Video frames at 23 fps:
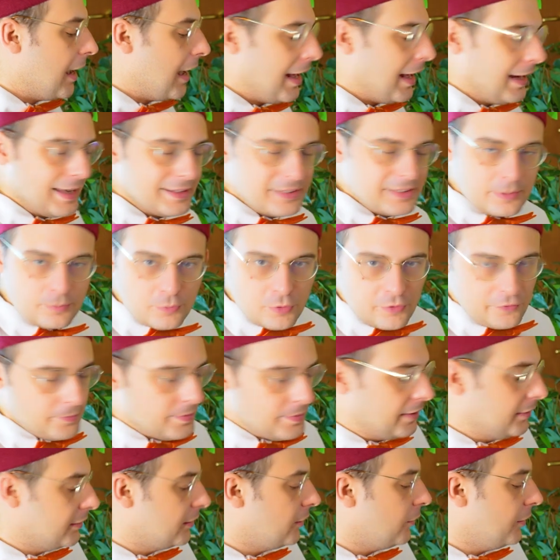another
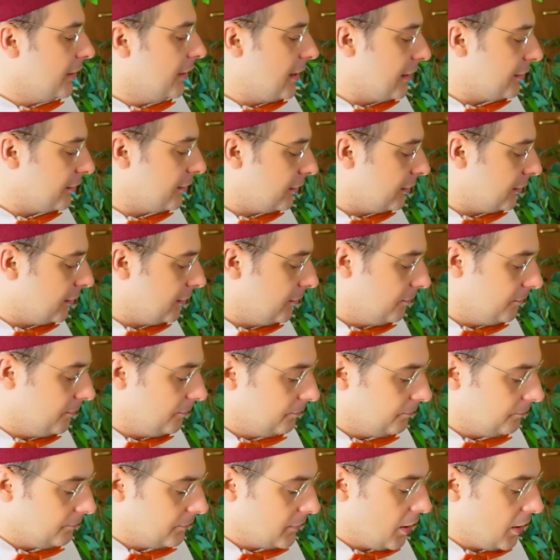movement. Yes,
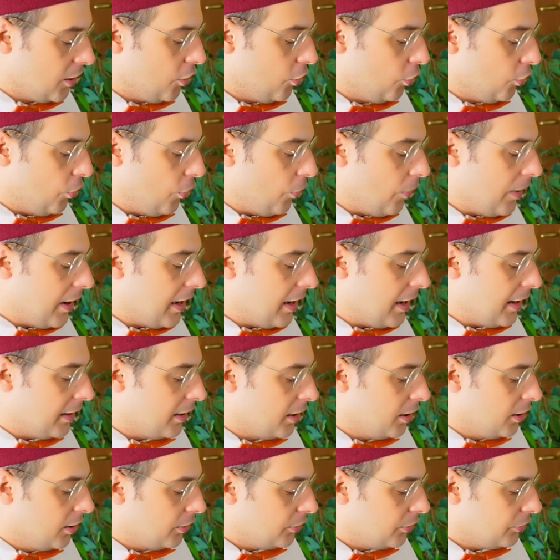1,
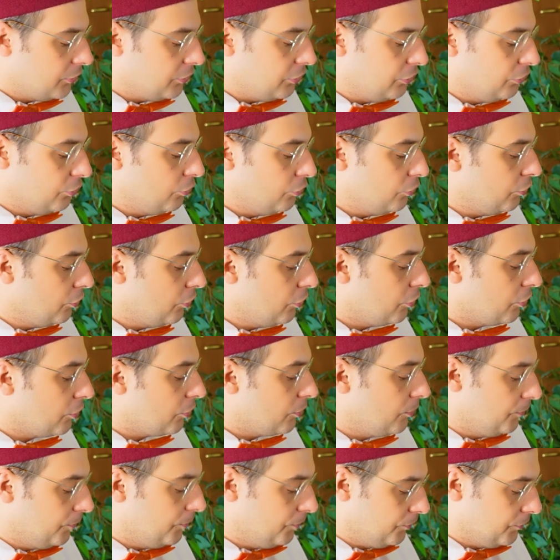2,
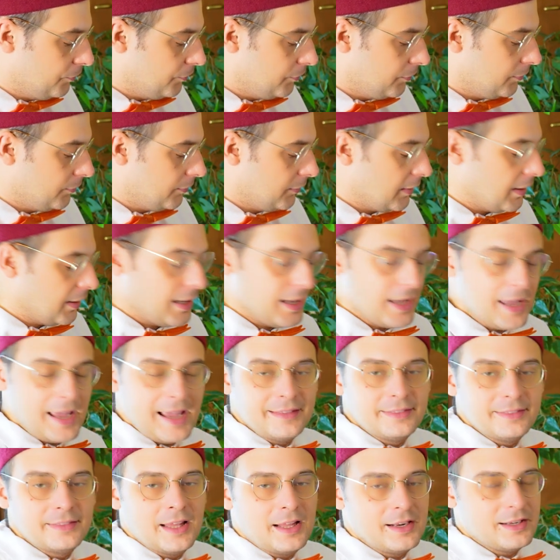
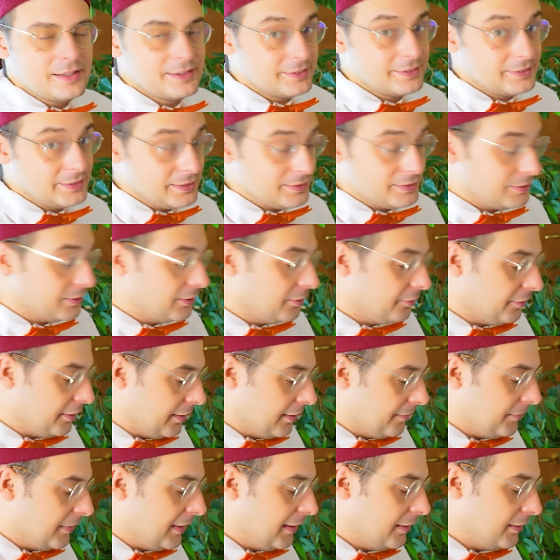and then 6 degree.
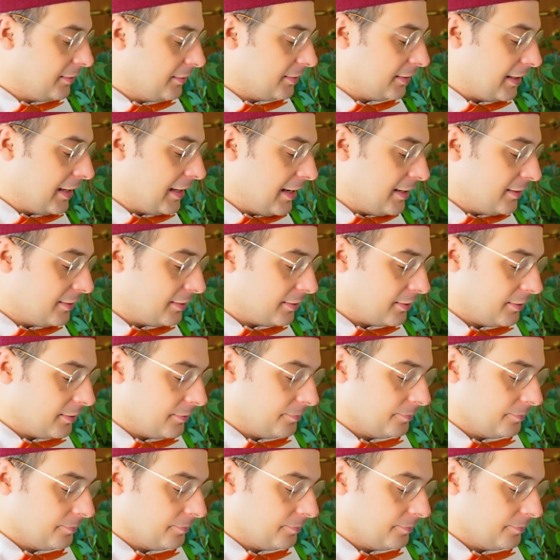In this case,